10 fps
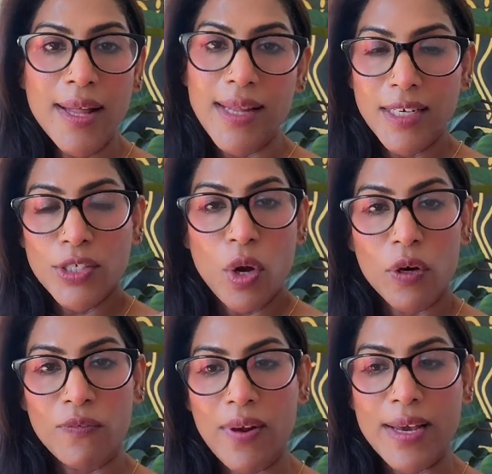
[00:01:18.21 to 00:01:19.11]
That is
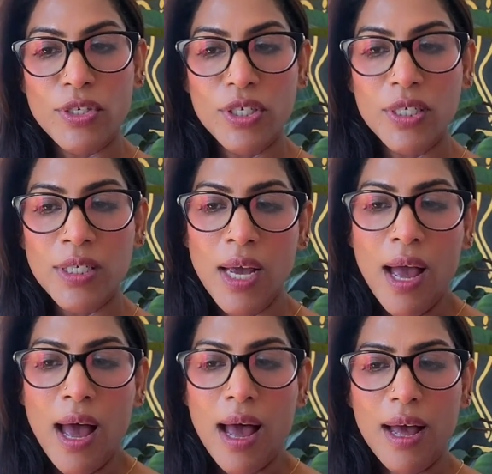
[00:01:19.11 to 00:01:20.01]
hot flushes,
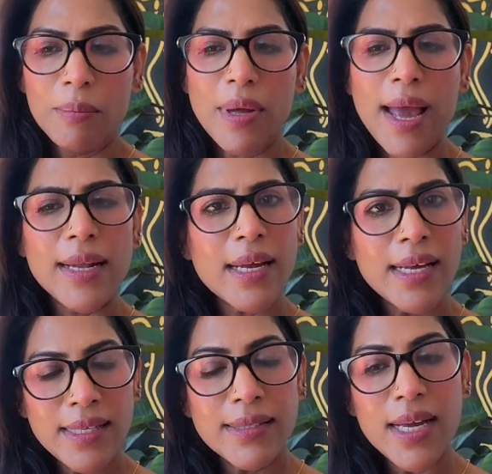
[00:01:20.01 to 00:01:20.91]
and
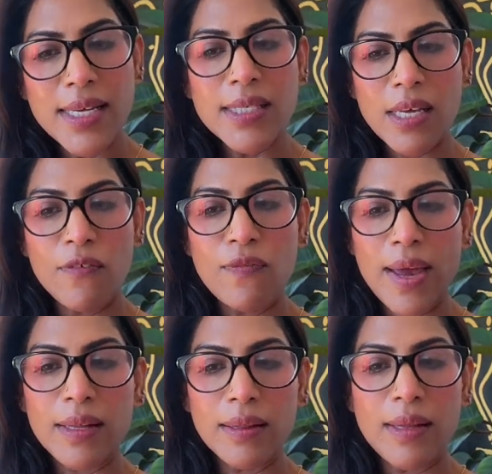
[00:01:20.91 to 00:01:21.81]
it does
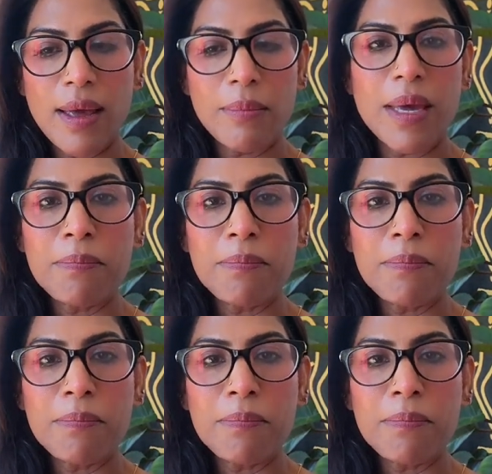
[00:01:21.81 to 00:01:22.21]
affect them,